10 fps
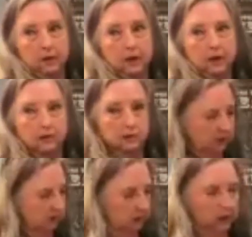this
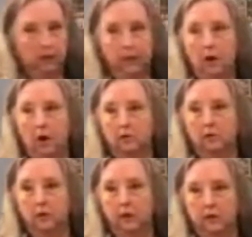at the cost
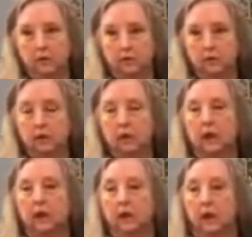of this,
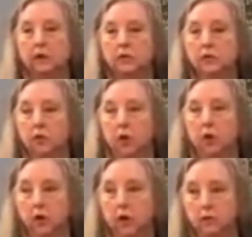unless you know
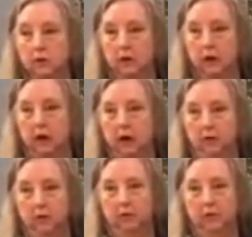your kids are going to take care of you.